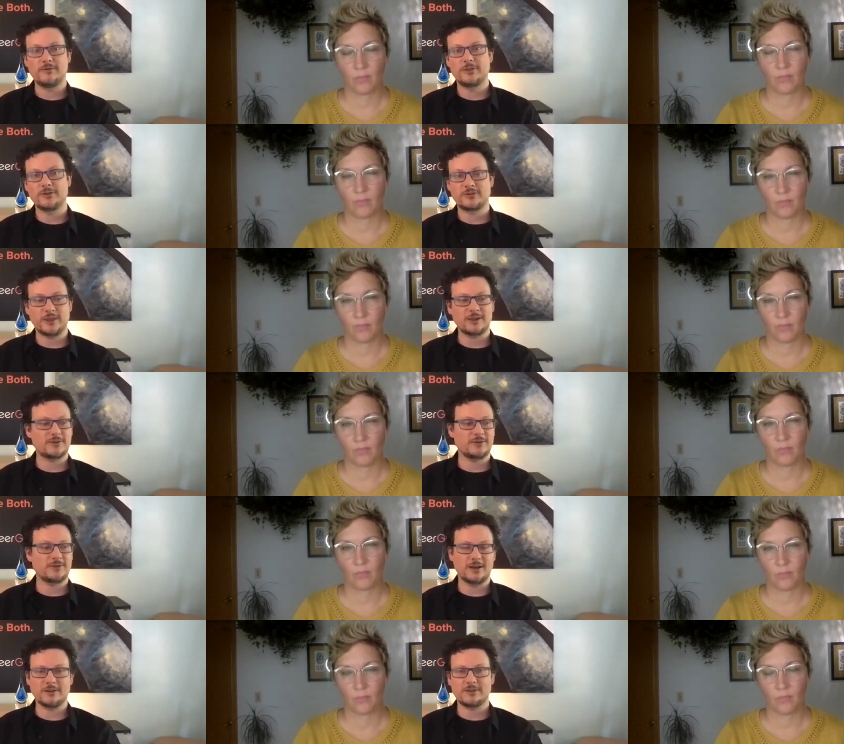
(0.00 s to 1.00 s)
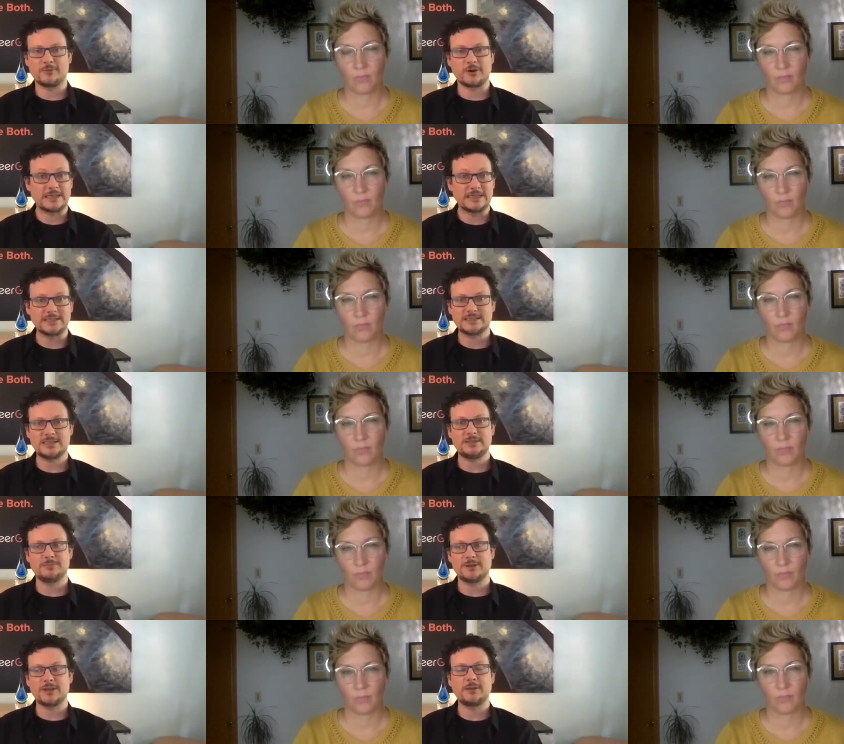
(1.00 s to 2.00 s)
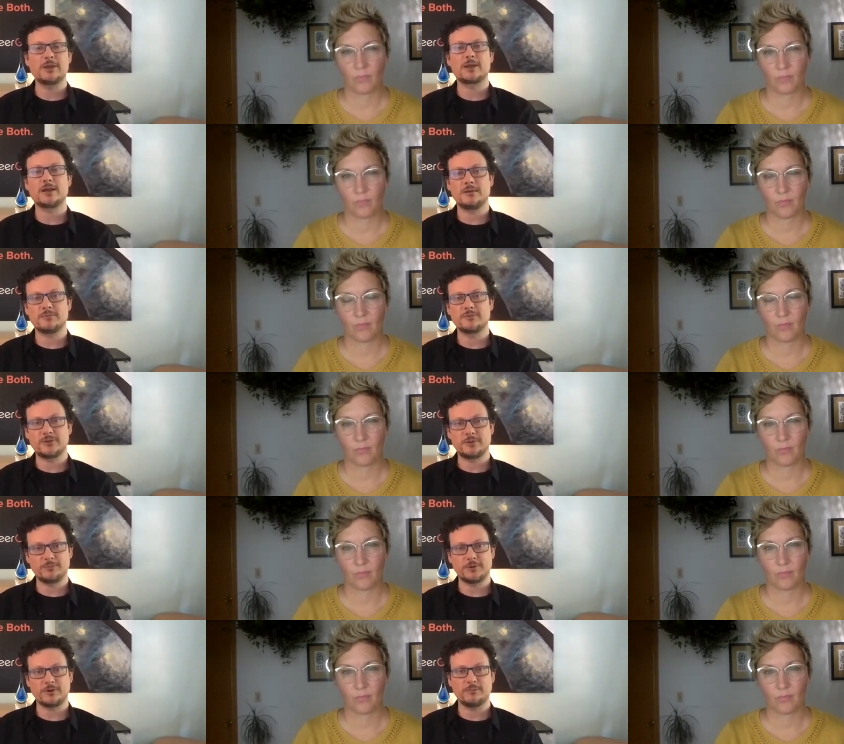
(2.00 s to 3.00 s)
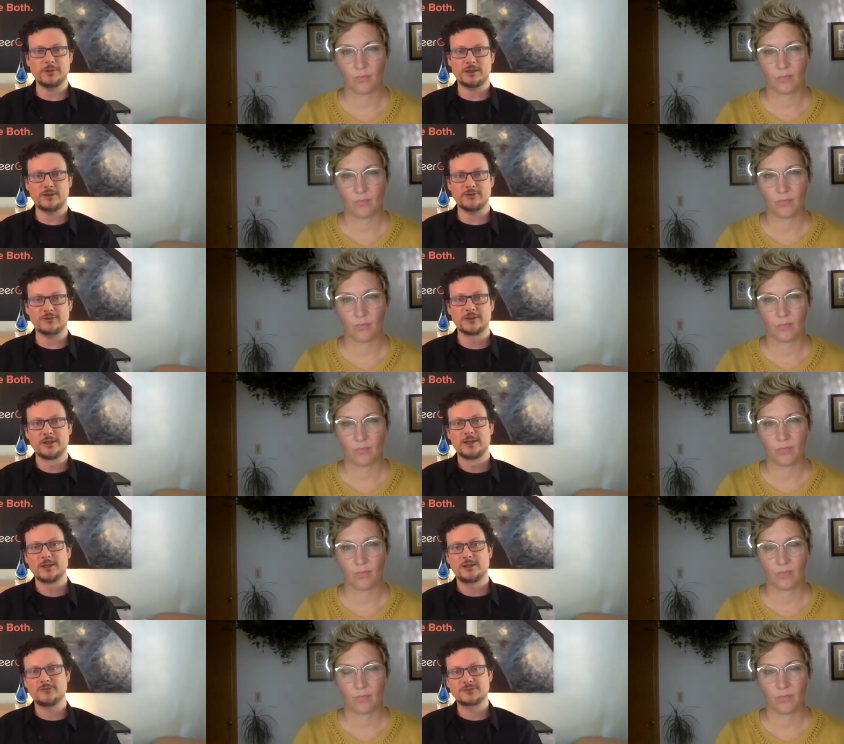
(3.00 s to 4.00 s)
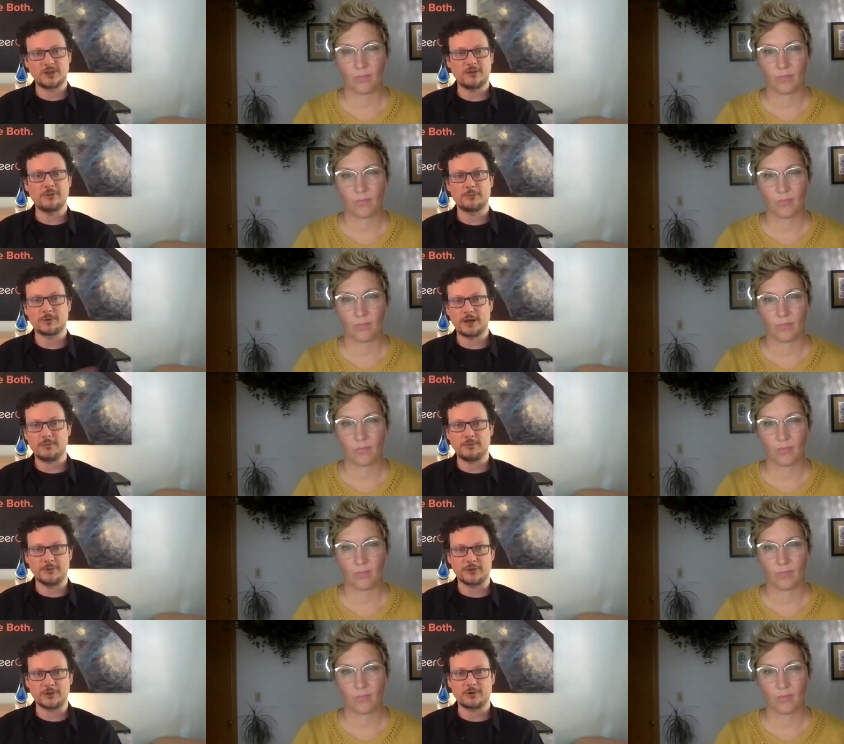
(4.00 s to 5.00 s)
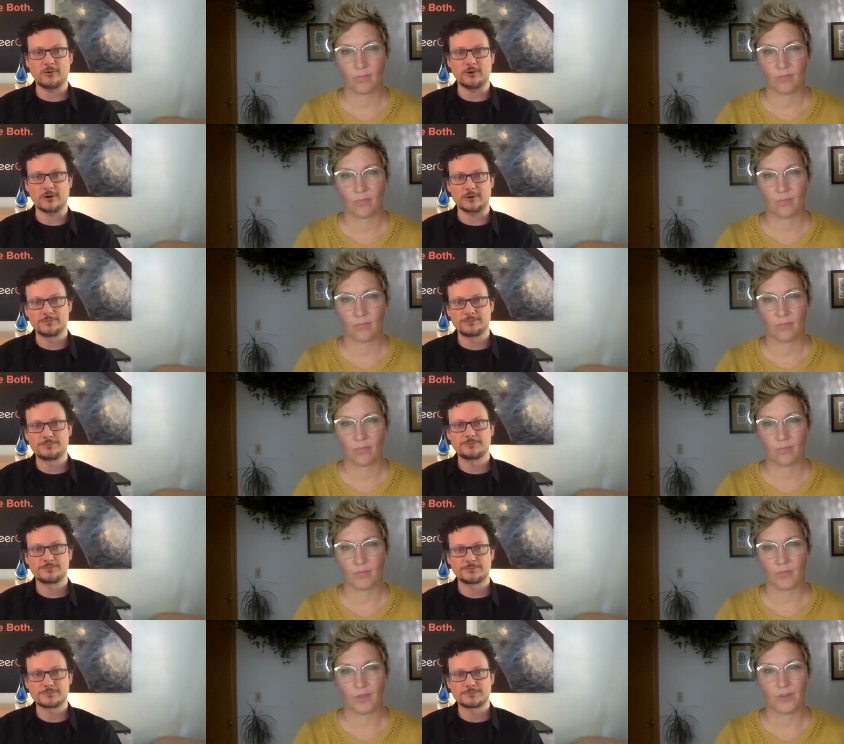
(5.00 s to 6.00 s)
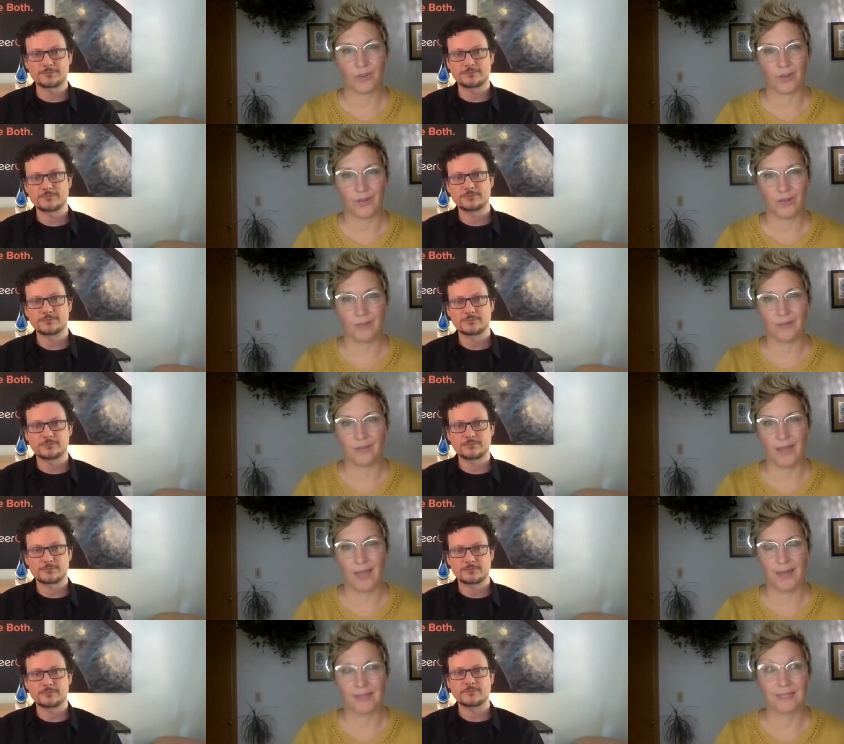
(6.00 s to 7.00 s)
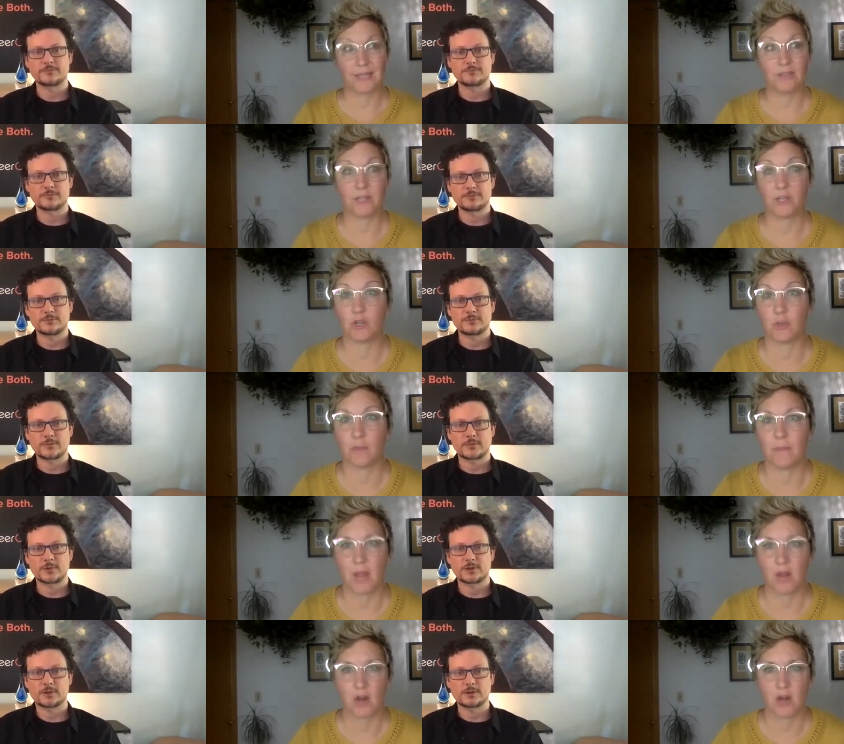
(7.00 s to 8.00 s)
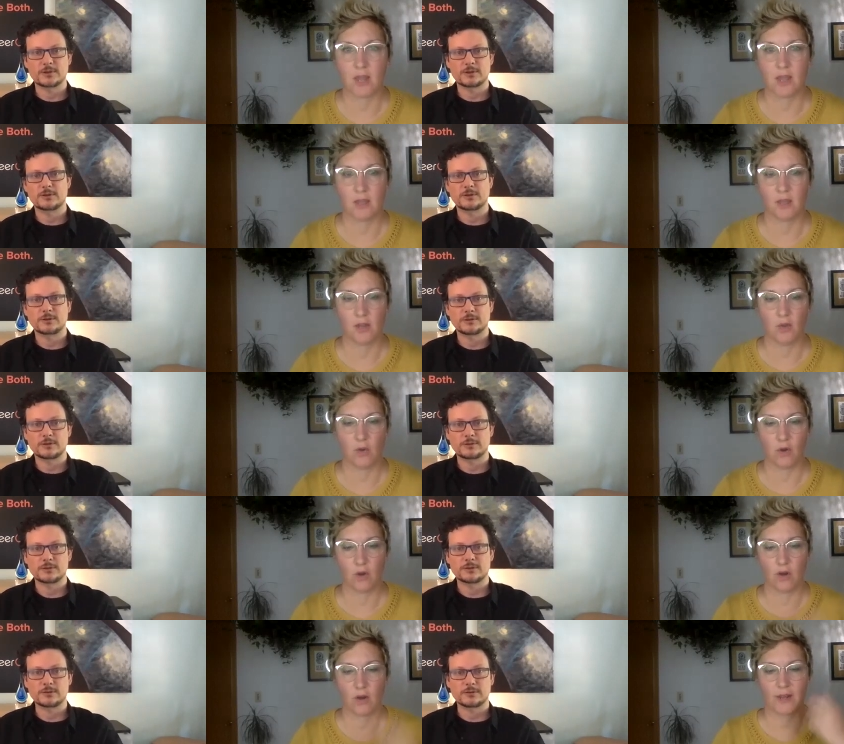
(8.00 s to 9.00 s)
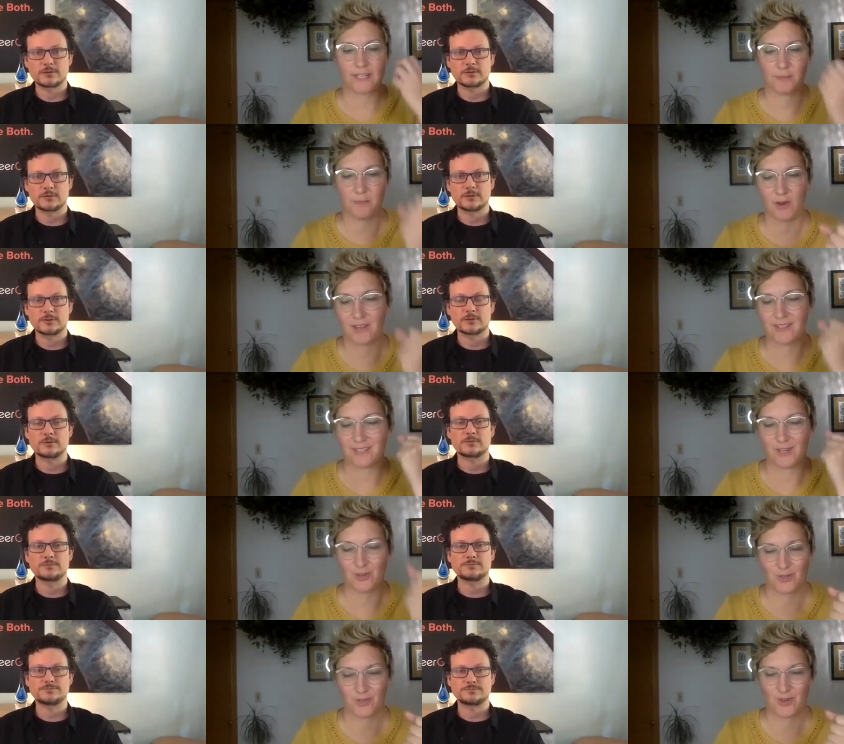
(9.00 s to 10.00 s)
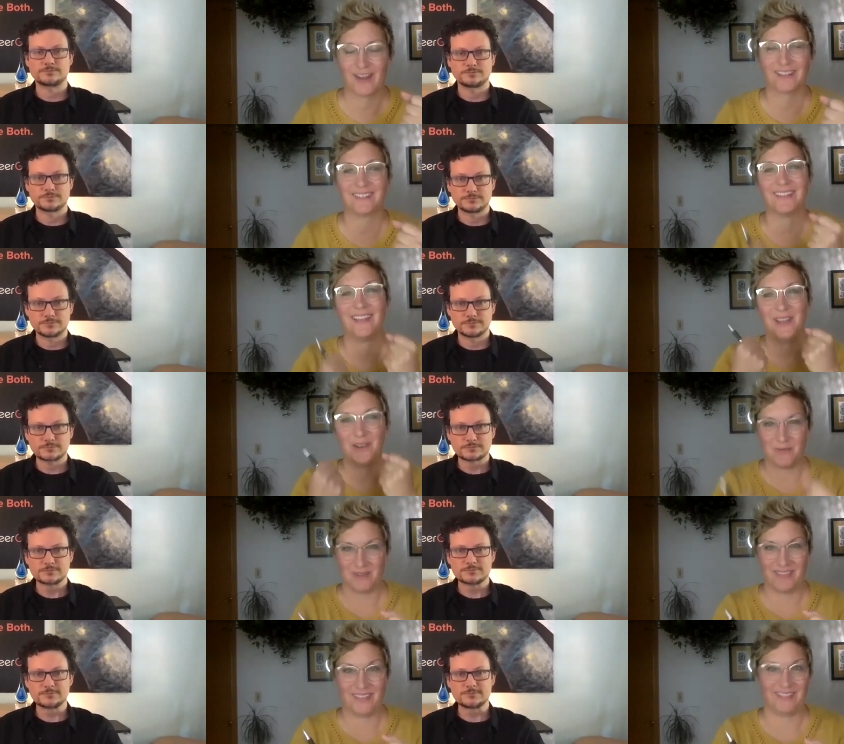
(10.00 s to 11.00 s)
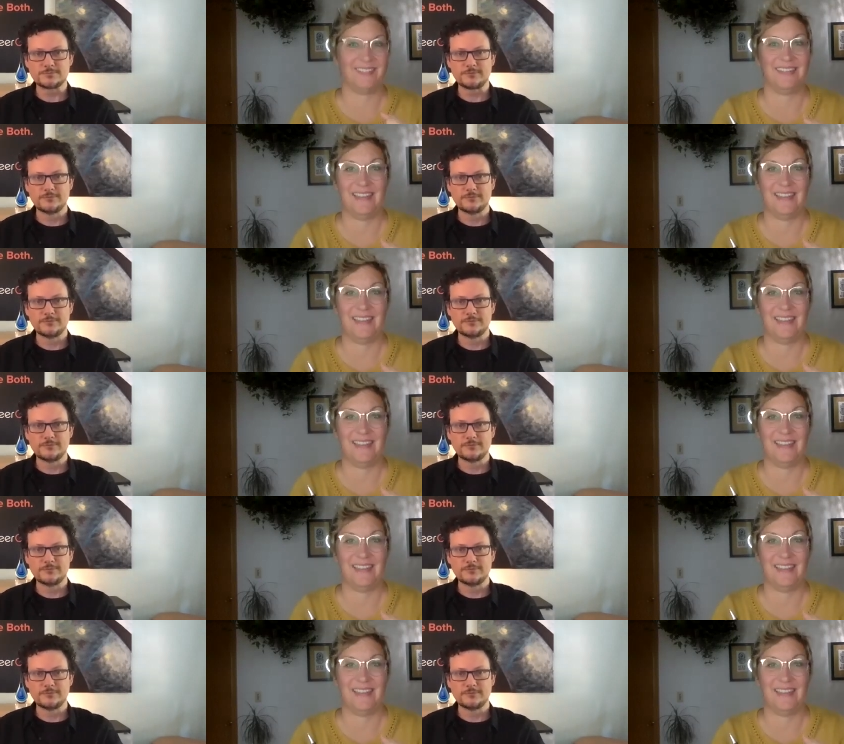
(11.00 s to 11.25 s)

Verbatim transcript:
Speaker 1: of those things, none of them are easy, but they become simpler because you've solved the problem at the core.
Speaker 2: Agreed. Yeah. And it sounds like you're marrying your experience and your strengths with this